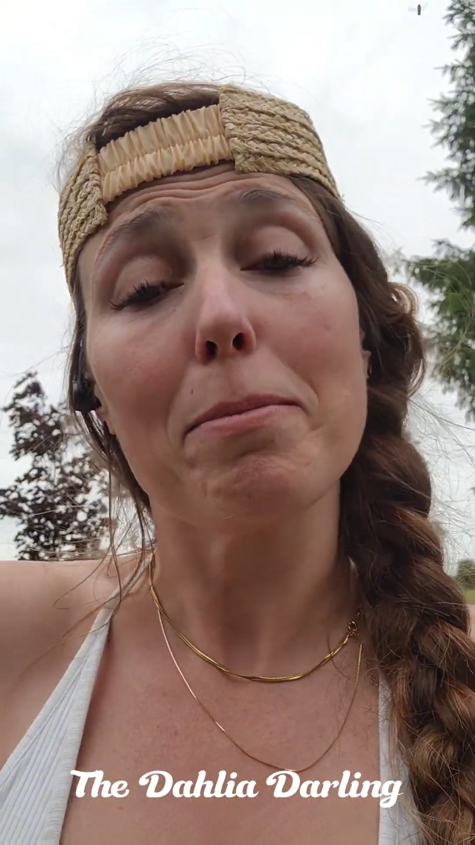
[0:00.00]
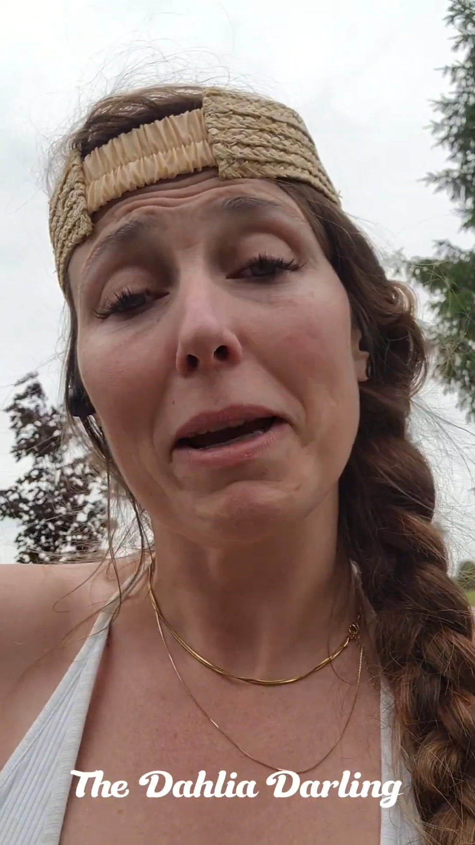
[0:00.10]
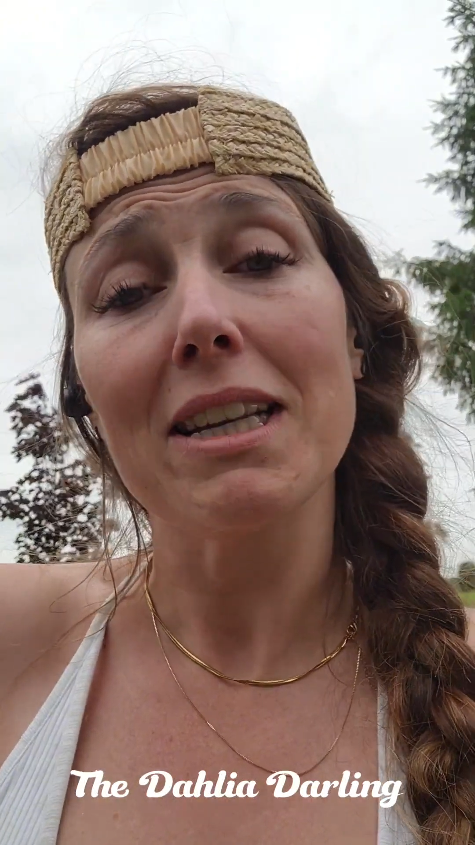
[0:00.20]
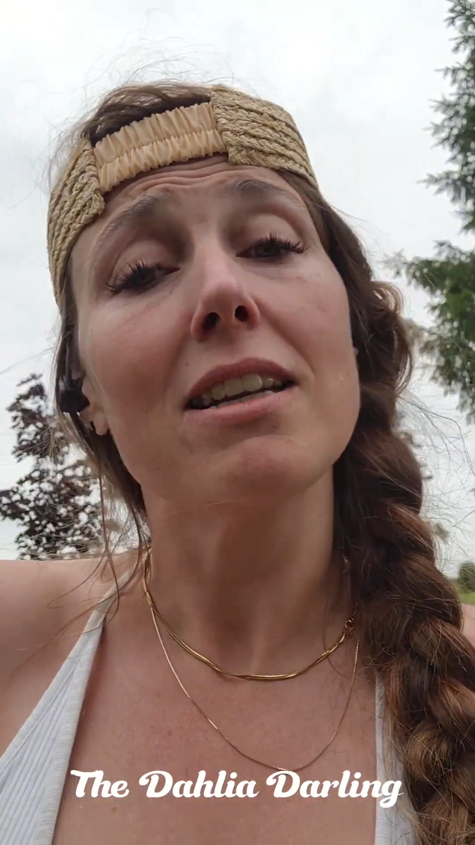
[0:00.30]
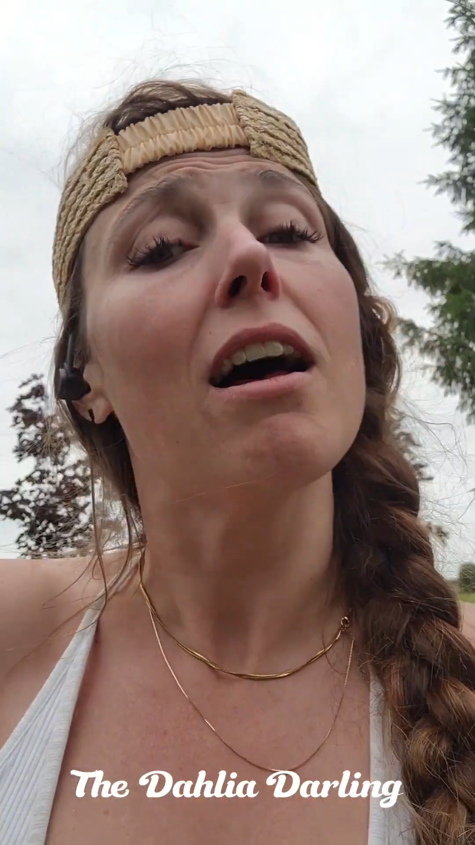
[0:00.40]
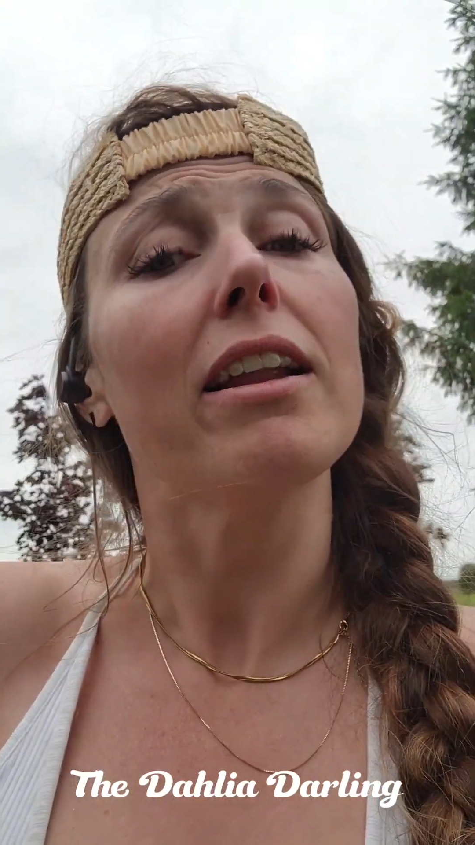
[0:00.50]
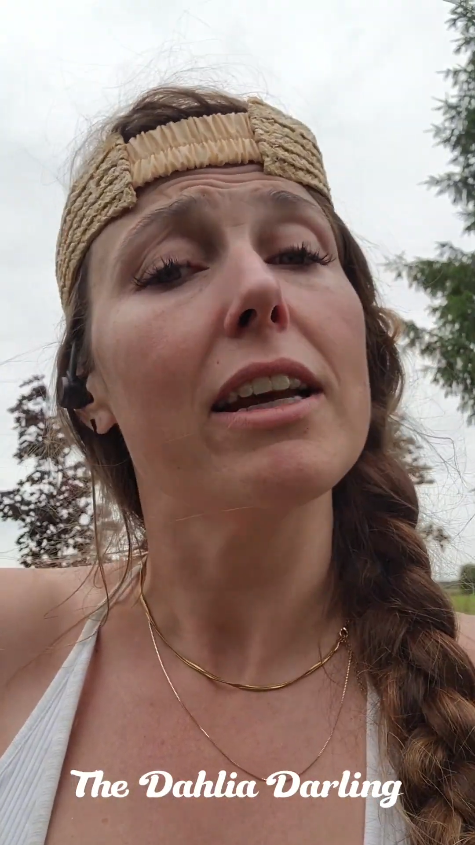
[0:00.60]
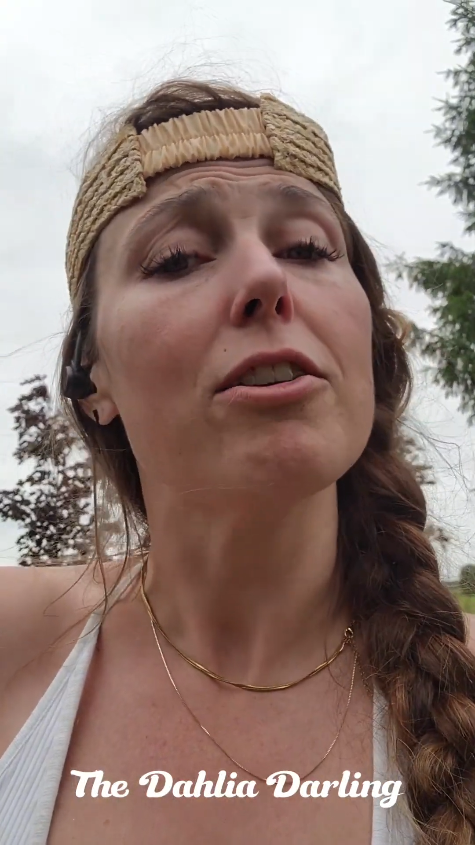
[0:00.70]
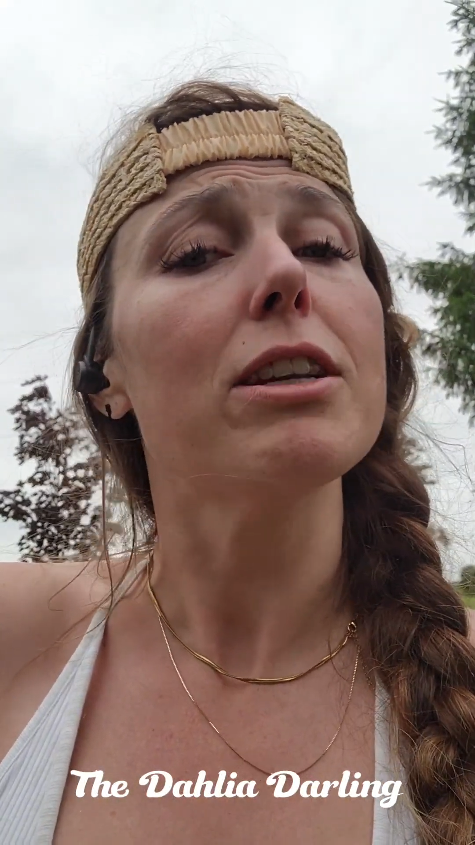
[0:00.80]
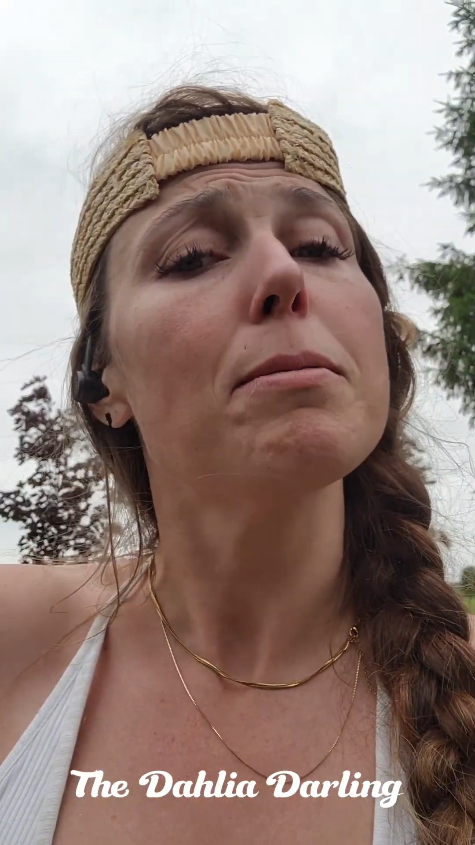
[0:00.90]
The biggest
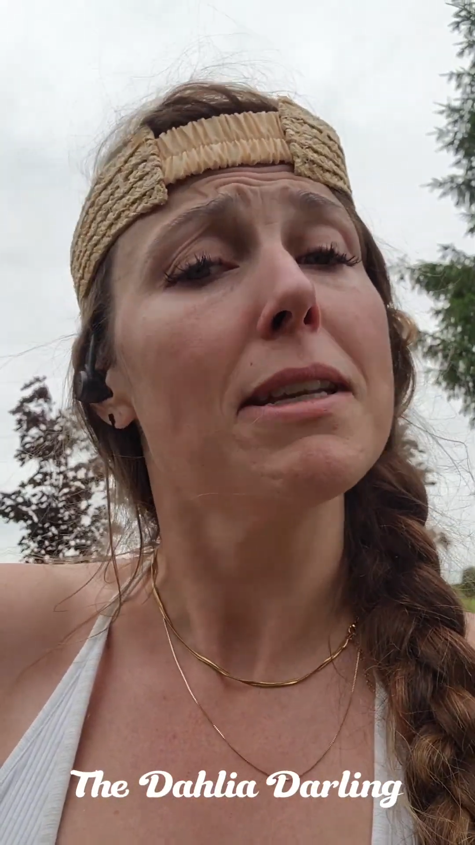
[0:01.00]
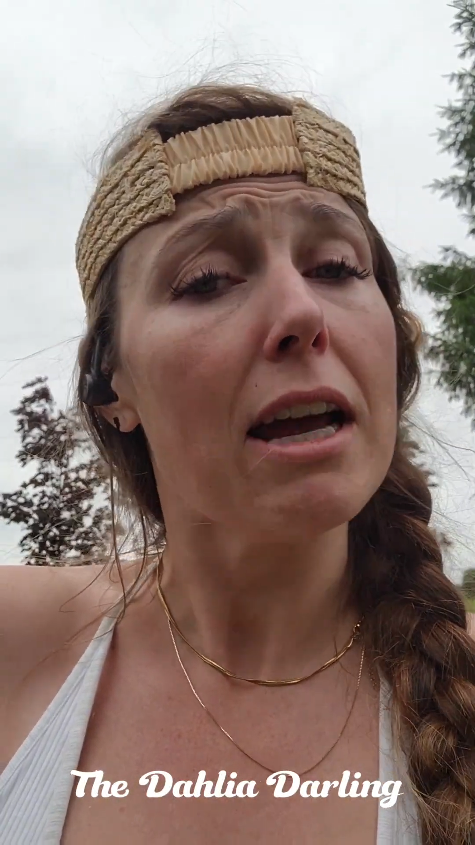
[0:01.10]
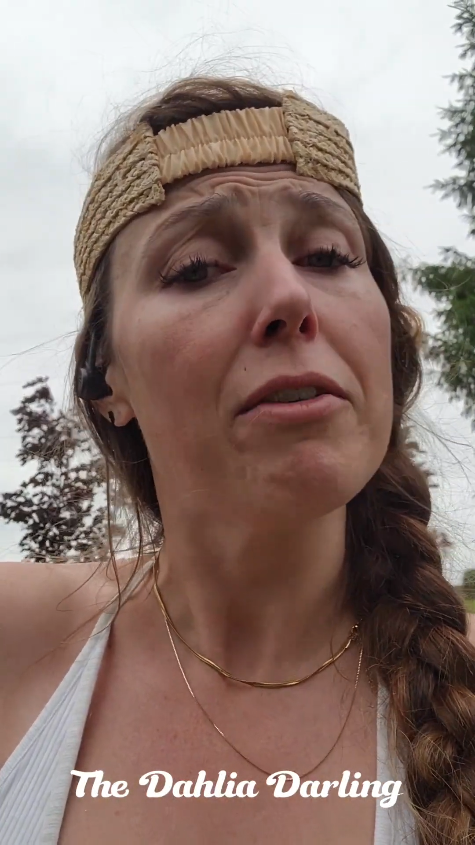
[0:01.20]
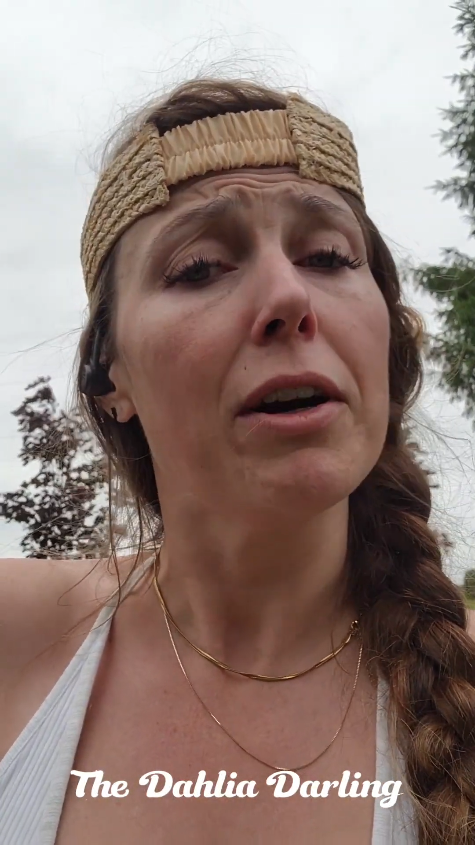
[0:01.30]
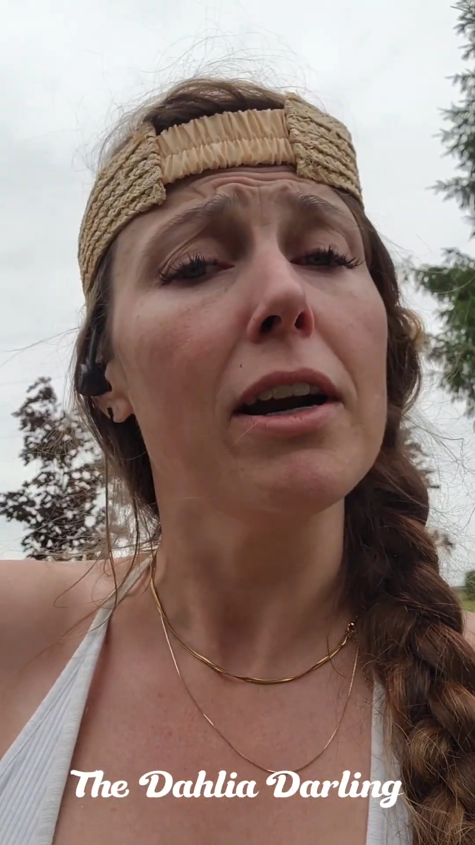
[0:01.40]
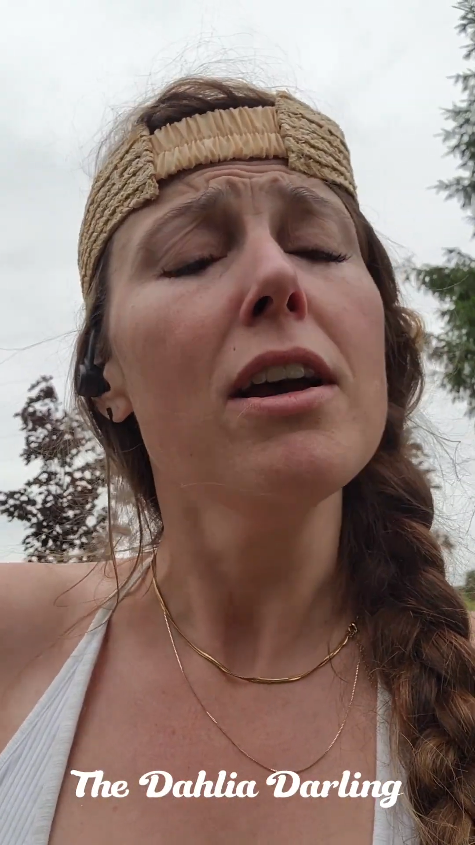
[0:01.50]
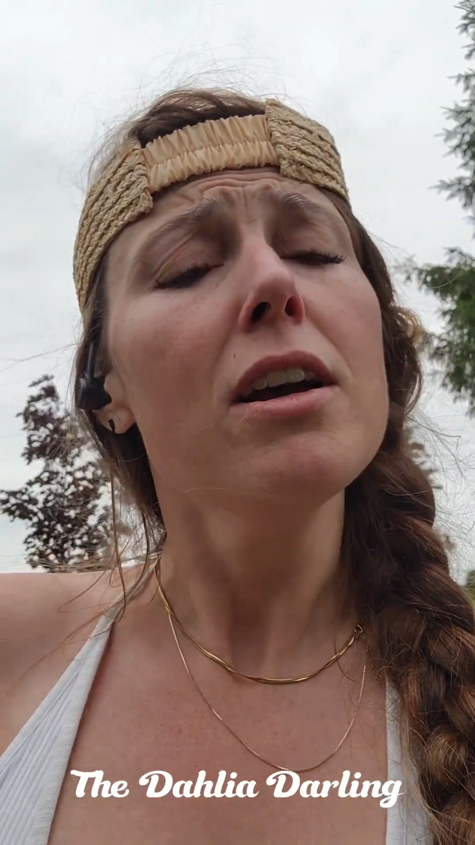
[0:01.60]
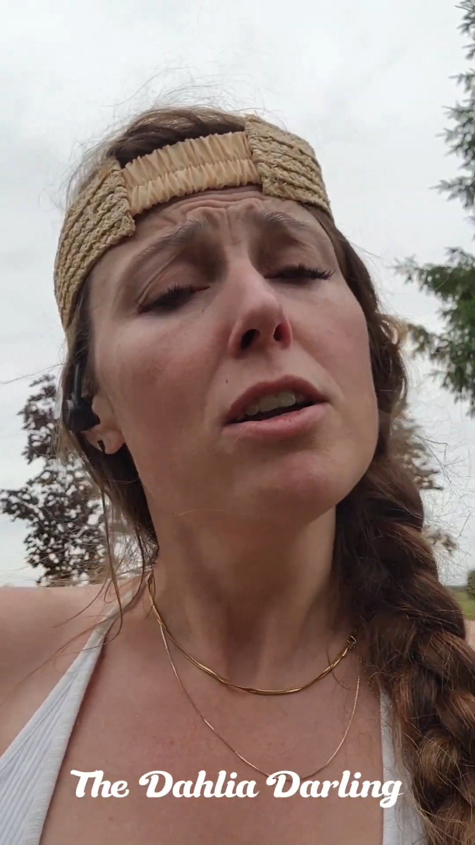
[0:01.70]
Dahlia Christmas ever.